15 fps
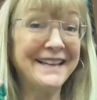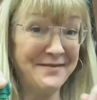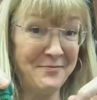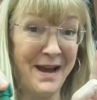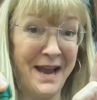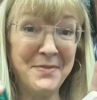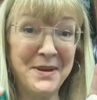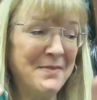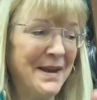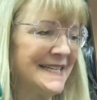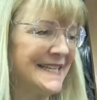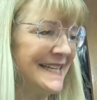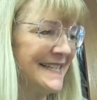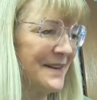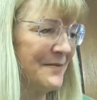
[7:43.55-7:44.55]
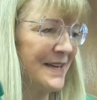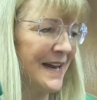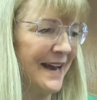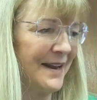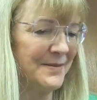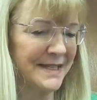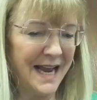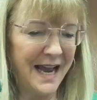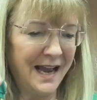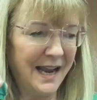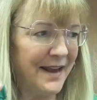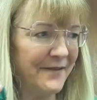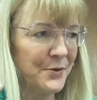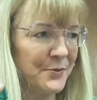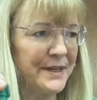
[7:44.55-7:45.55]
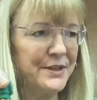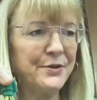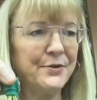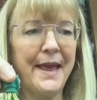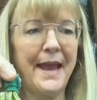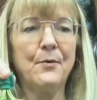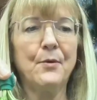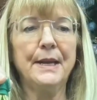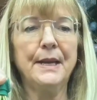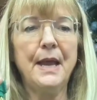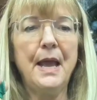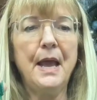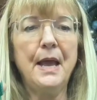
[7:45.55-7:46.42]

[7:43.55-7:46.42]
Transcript: might be messy sometimes. I'll have to redo that one.